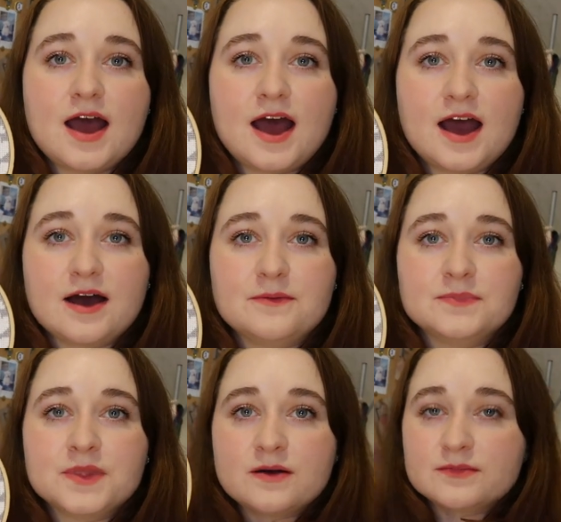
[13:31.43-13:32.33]

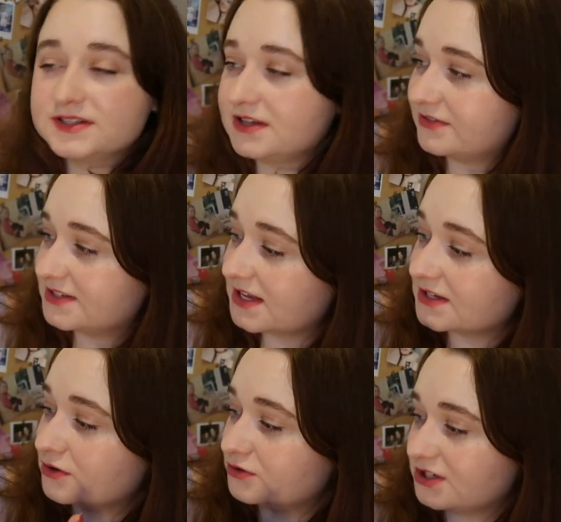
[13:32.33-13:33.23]
This obviously
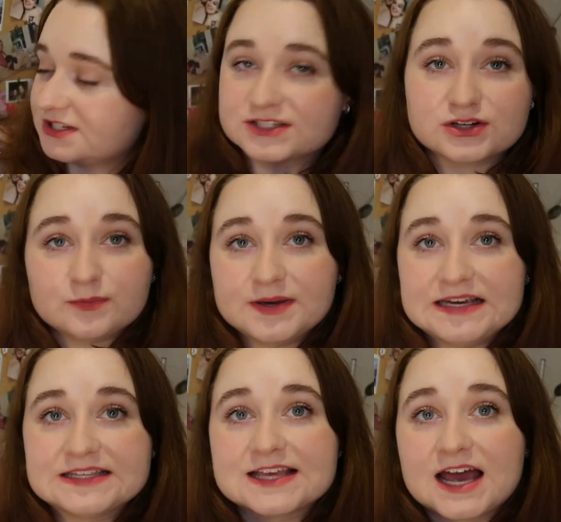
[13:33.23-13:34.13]
says no justice, no
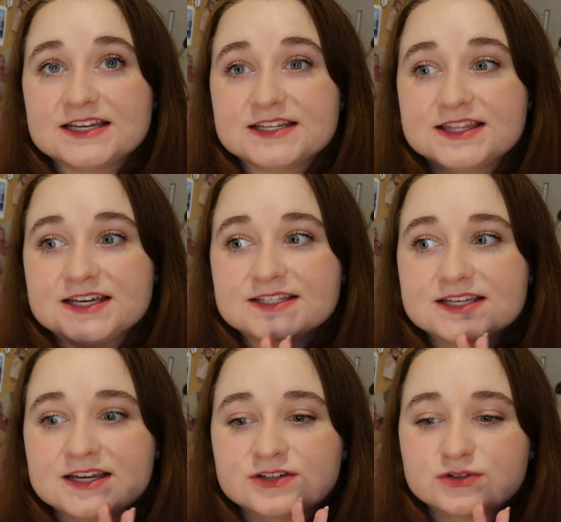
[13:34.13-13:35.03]
peace. I did this
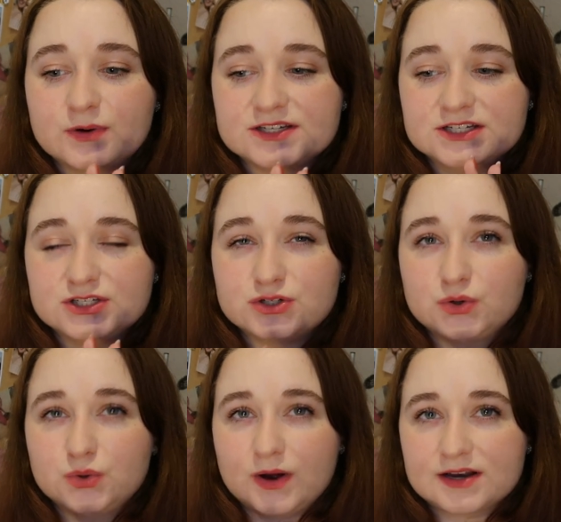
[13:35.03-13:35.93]
in
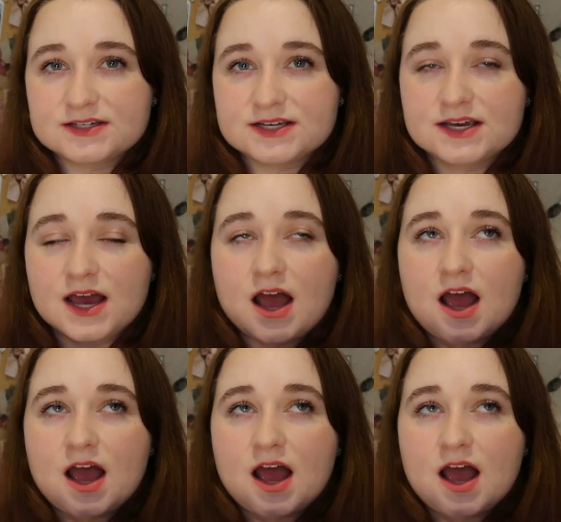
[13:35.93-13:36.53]
2020.